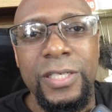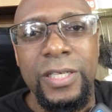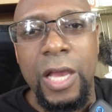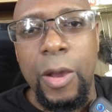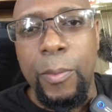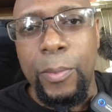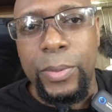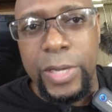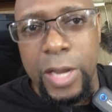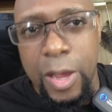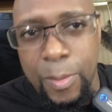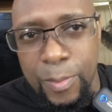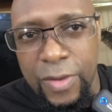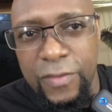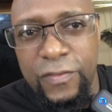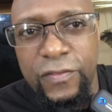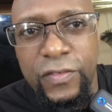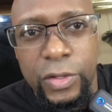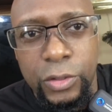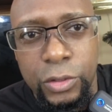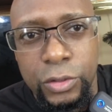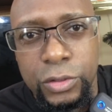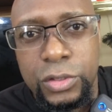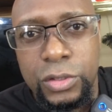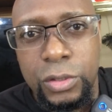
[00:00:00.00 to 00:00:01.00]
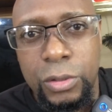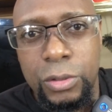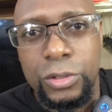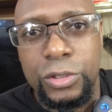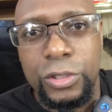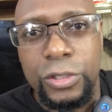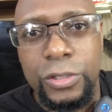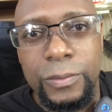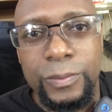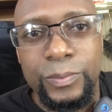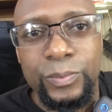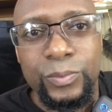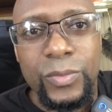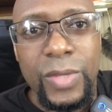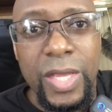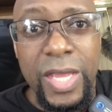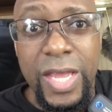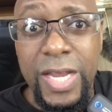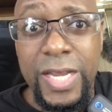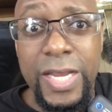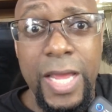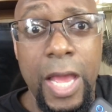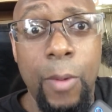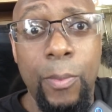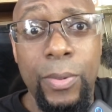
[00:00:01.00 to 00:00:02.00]
helping out my fellow soldier
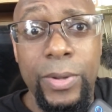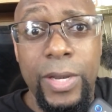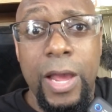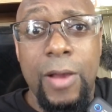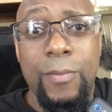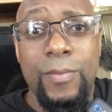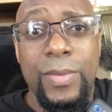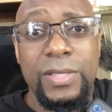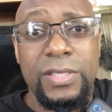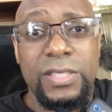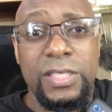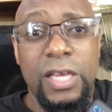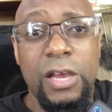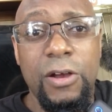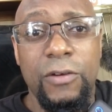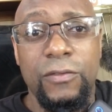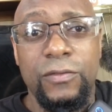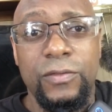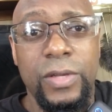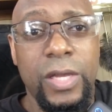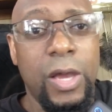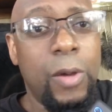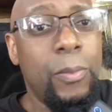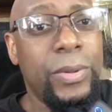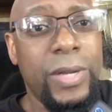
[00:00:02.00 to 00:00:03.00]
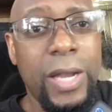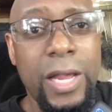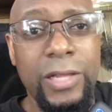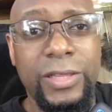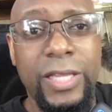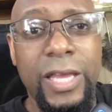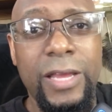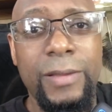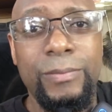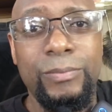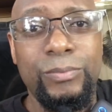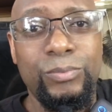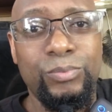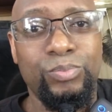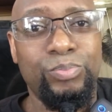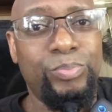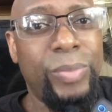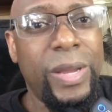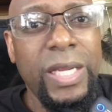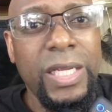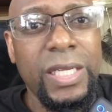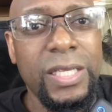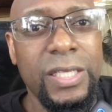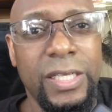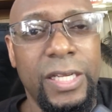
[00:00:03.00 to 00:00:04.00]
and helping out myself, helping out that
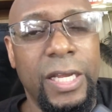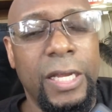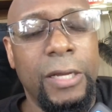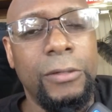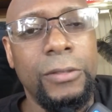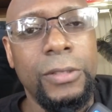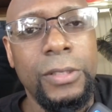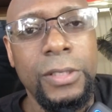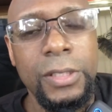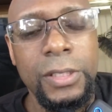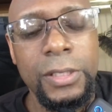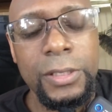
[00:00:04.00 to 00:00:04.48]
bank account.